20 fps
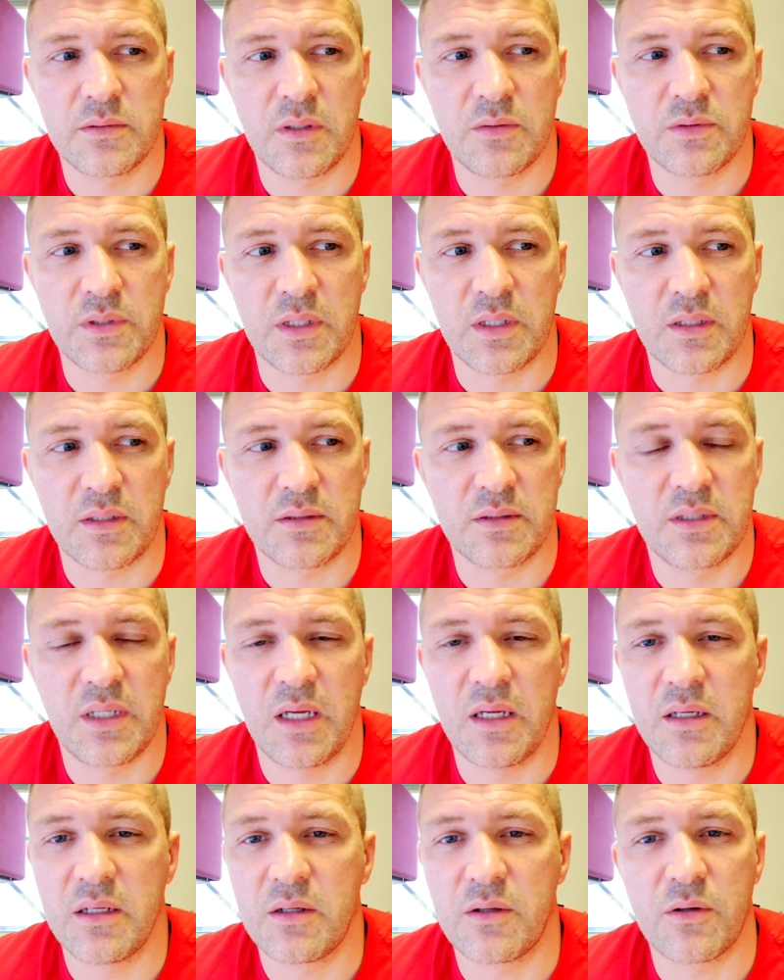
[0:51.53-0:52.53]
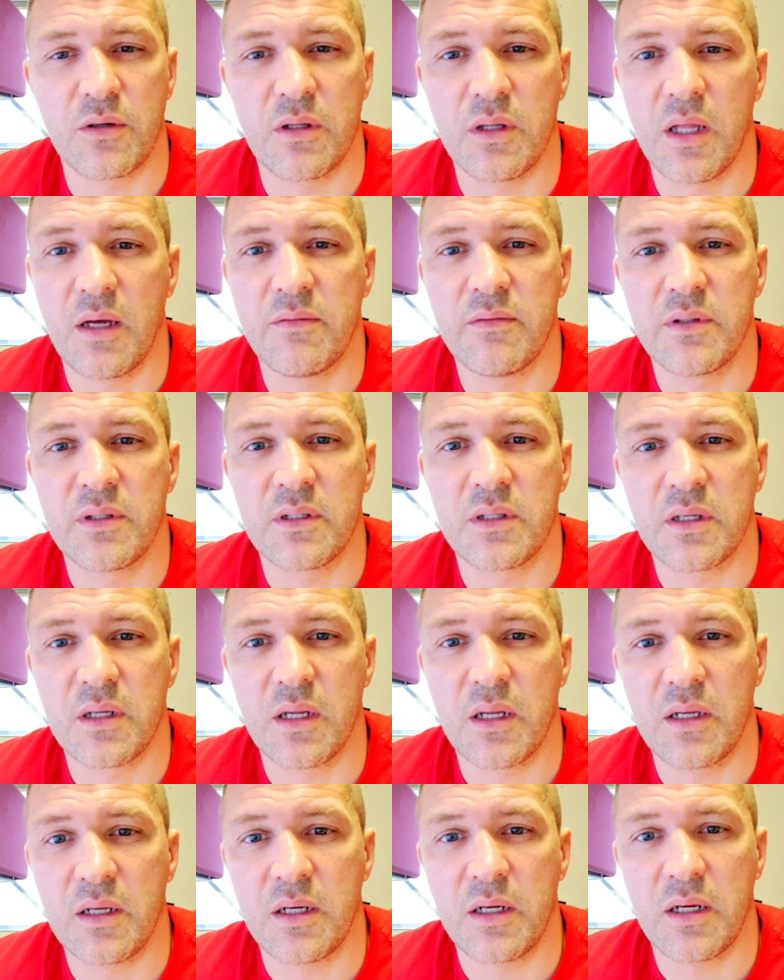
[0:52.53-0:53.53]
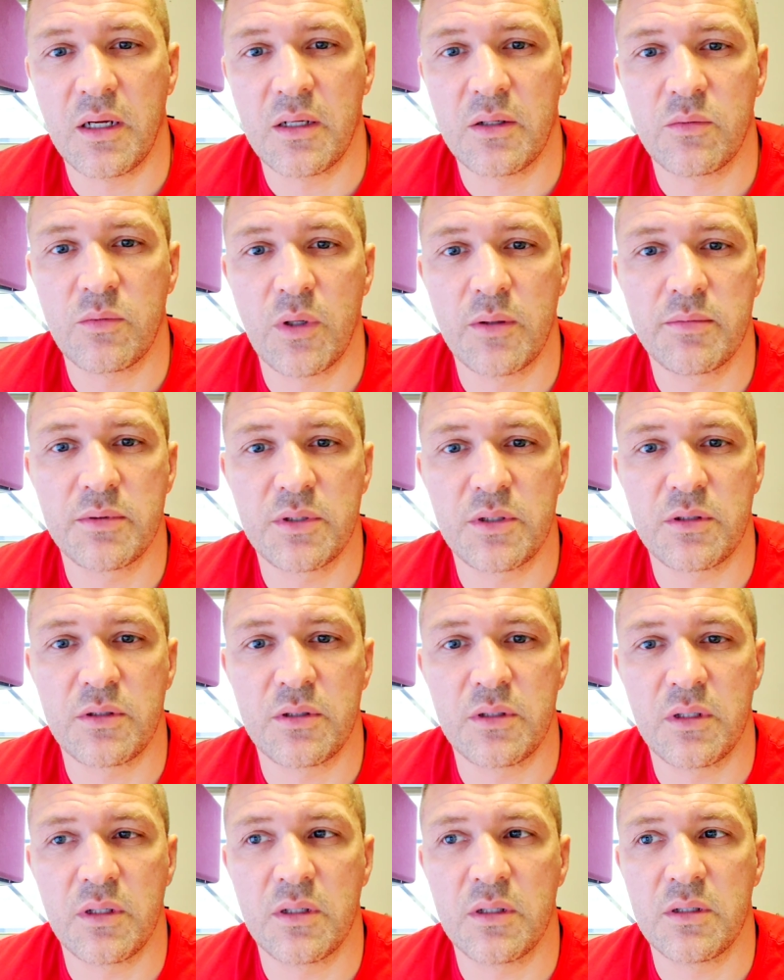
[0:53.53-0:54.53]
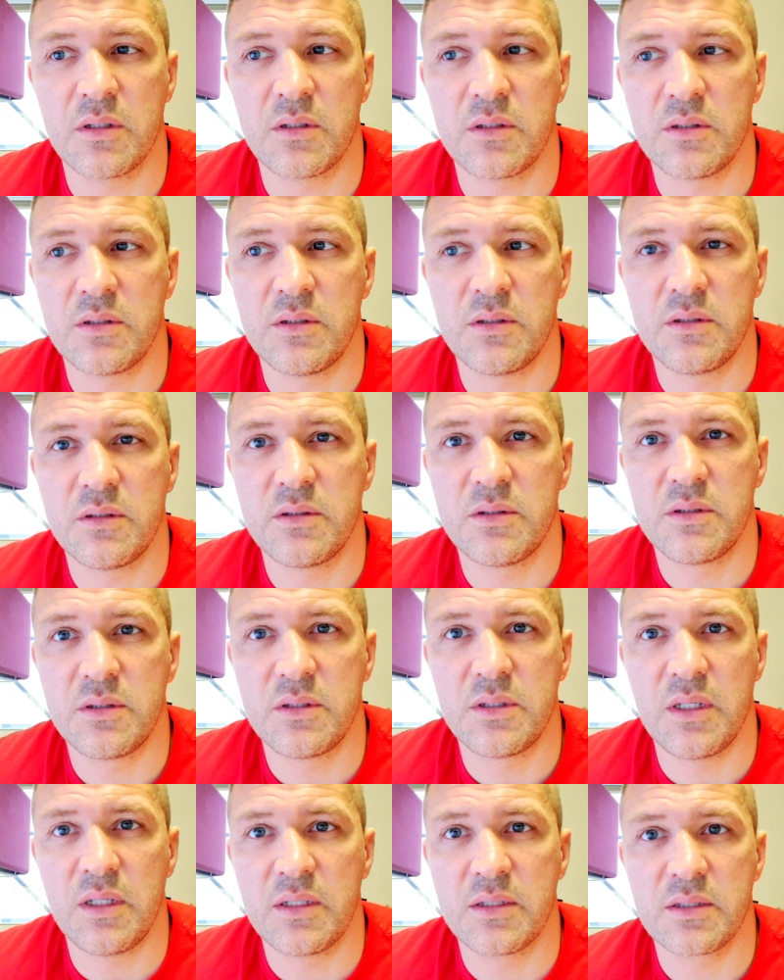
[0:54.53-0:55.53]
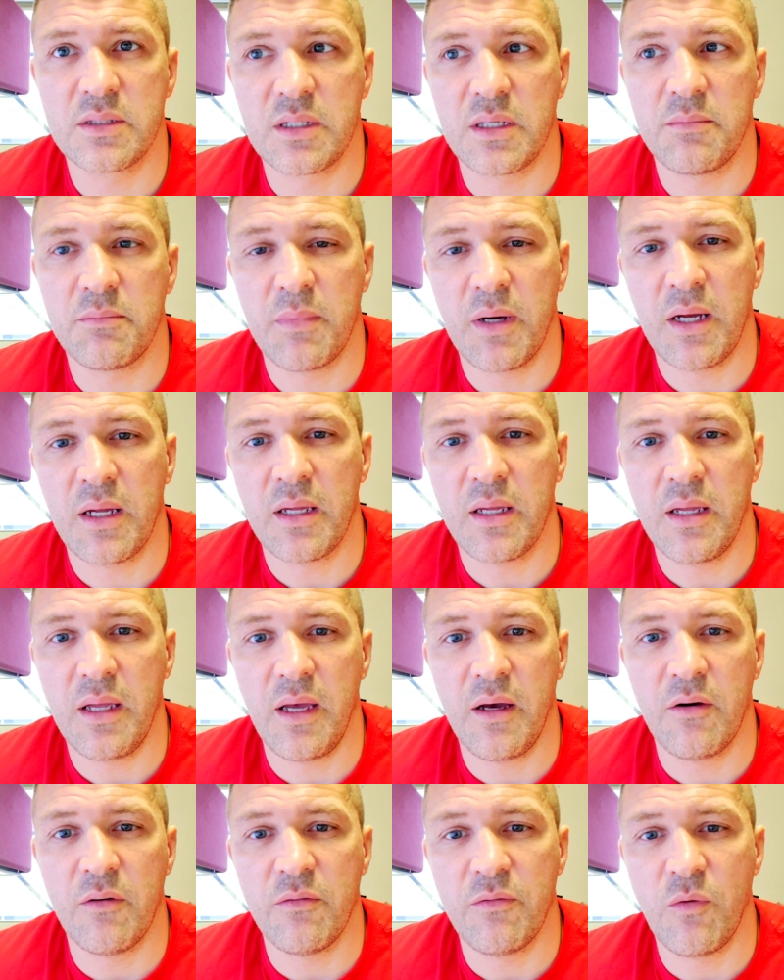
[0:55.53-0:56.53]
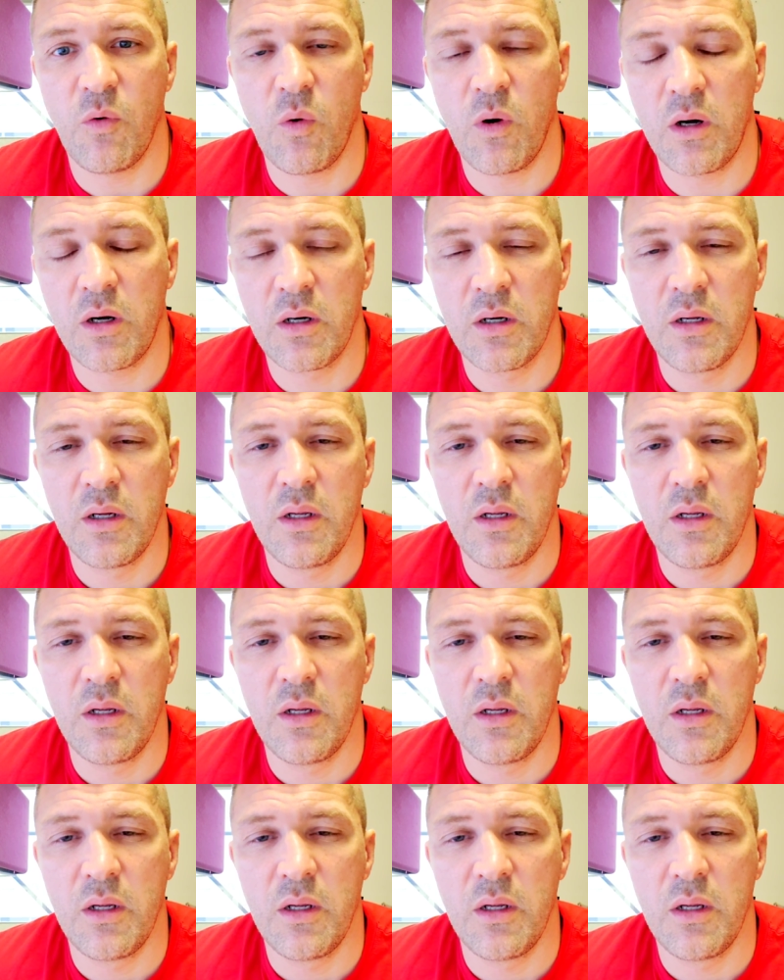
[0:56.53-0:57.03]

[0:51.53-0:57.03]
I was like 10 or 11, and I ruptured the disc in my L4